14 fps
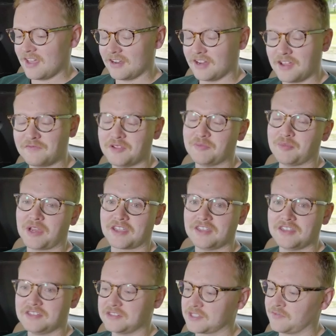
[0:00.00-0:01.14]
And I fit back
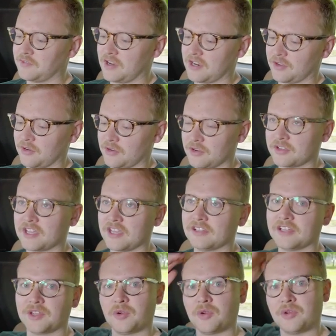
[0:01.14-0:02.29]
here just fine. I got okay
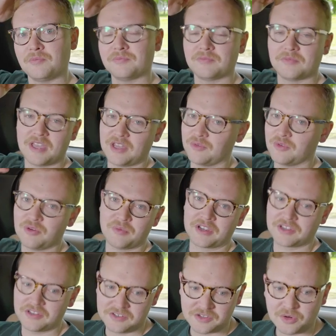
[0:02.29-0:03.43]
leg room, headroom, I
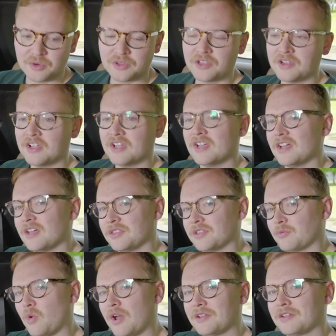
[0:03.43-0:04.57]
can deal with it.
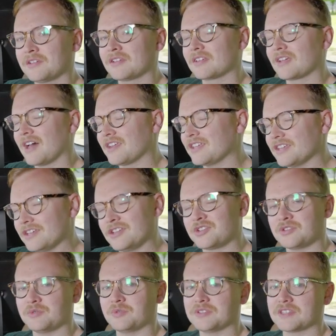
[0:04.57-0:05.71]
The one kind of
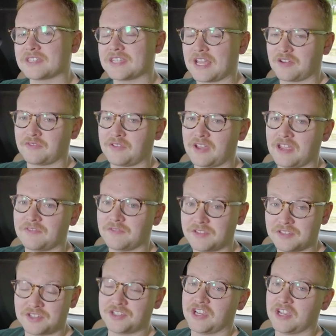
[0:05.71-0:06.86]
issue with the Santa Fe for
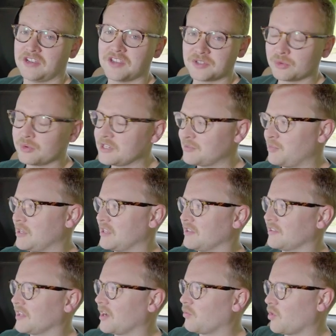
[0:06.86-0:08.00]
this gen has always
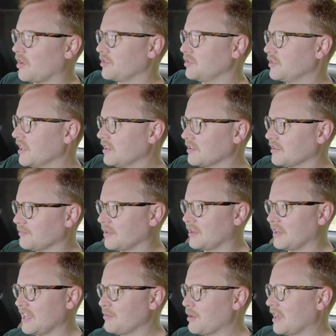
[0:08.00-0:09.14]
been that while you get
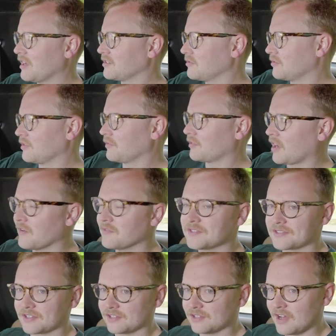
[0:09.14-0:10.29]
an airbag that
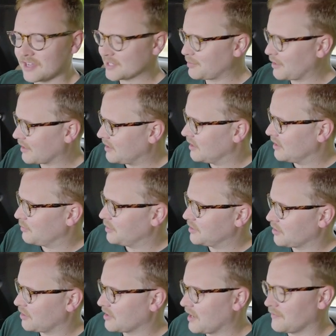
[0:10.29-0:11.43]
covers the glass back here, we
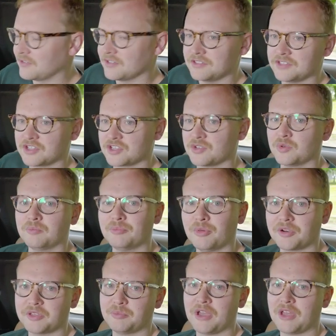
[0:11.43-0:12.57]
don't have an additional
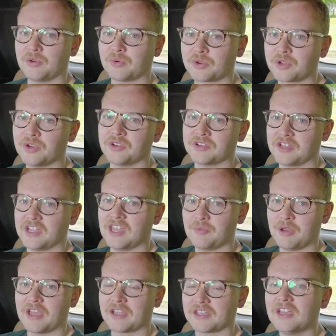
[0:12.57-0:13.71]
body panel curtain
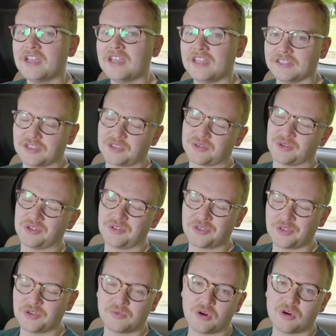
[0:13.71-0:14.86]
airbag in the
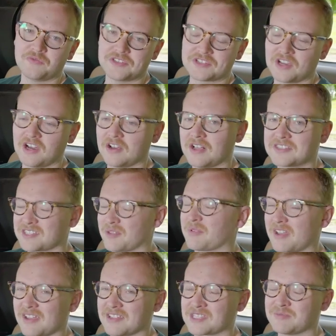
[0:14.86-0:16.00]
third row of this car. It's
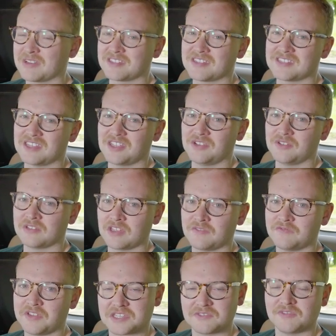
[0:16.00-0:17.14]
something I expect to see Hyundai
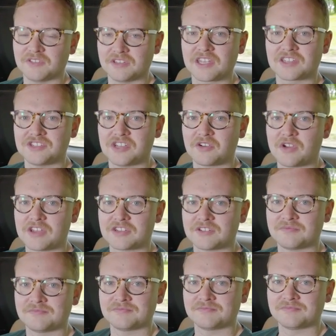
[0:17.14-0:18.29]
fix for the next generation.